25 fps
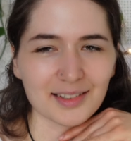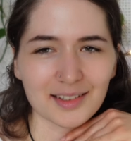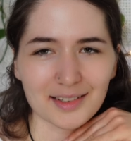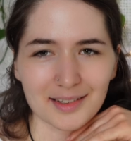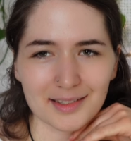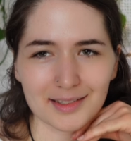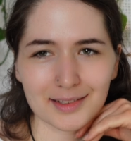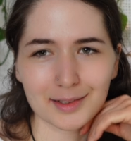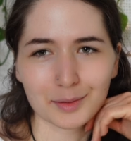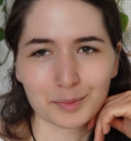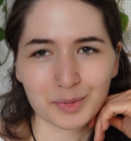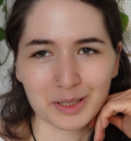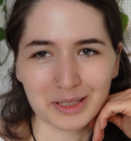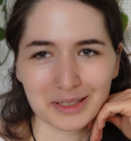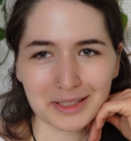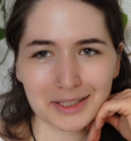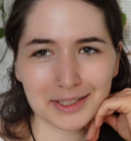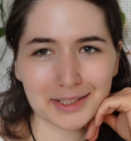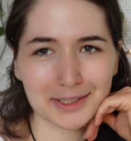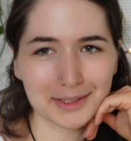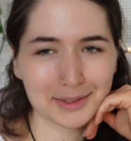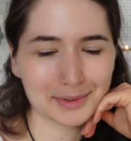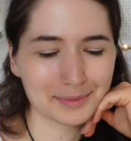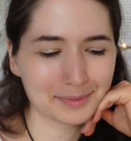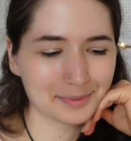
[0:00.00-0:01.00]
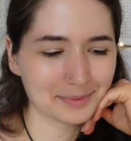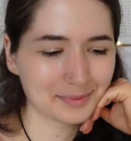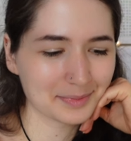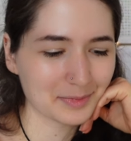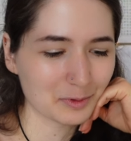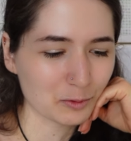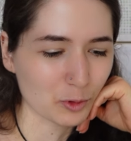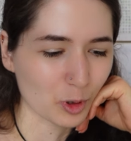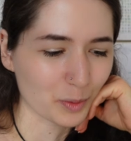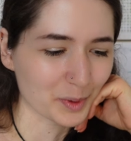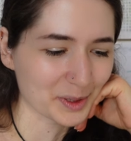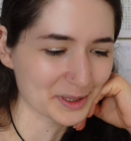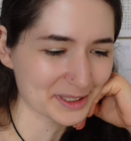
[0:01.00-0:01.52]
it's a bit
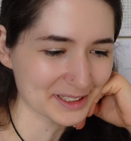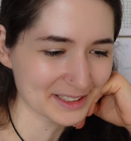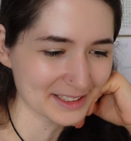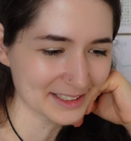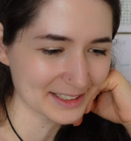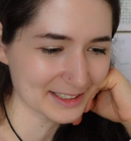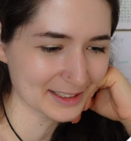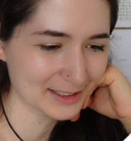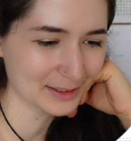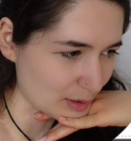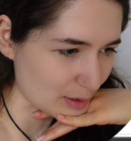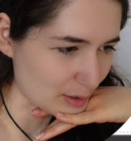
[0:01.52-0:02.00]
robotic.